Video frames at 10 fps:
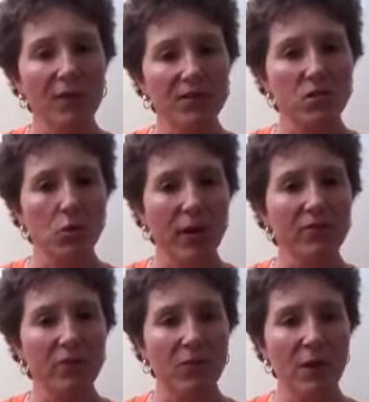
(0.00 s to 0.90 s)
but it's
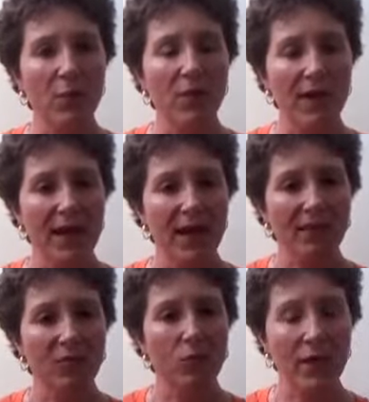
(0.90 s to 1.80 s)
great for people that
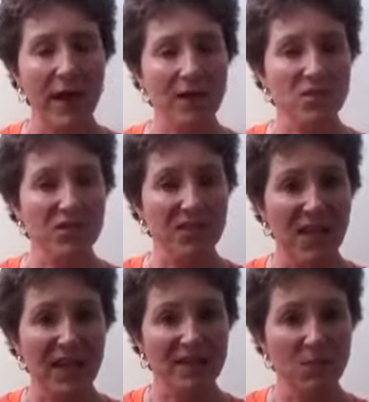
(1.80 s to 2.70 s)
have reactions to
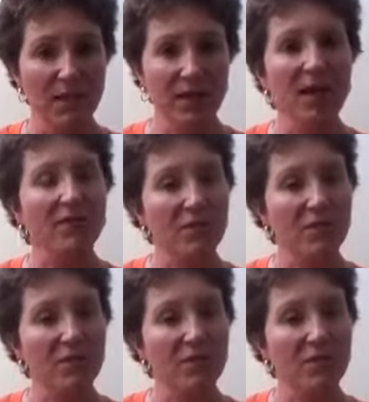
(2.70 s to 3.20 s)
SPF